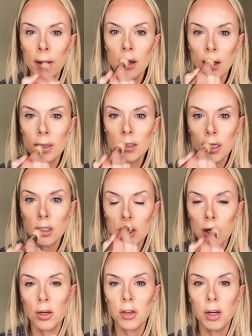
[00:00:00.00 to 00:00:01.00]
a touch
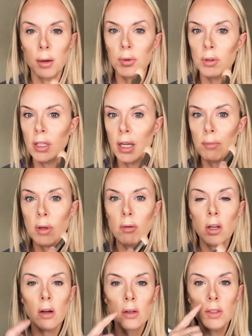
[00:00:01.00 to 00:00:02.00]
on your upper lip. You
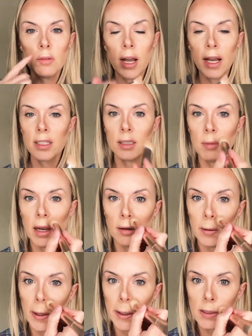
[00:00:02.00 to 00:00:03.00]
can also hide
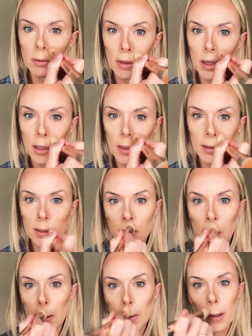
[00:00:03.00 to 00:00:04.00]
smile lines with this, so
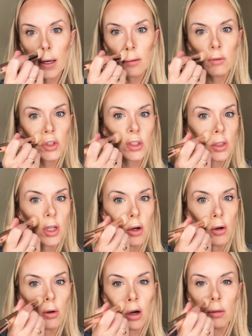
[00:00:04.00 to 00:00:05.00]
I kind of will just
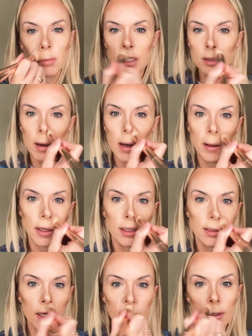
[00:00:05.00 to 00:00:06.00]
go on my smile
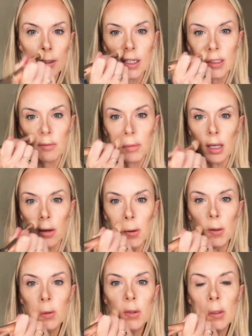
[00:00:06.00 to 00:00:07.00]
lines there on the sides of my
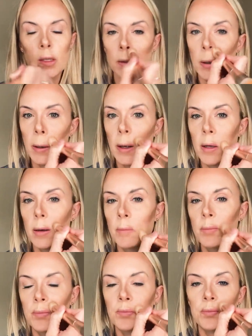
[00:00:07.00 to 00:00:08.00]
nose,
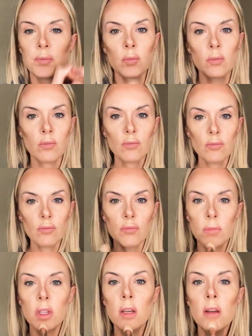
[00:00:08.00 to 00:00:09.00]
and
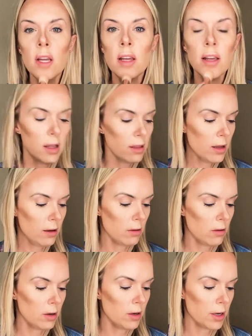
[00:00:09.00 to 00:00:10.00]
then
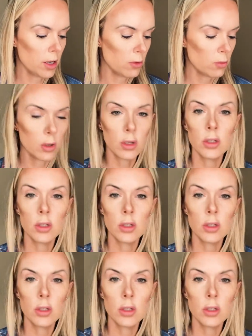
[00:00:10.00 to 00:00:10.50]
on your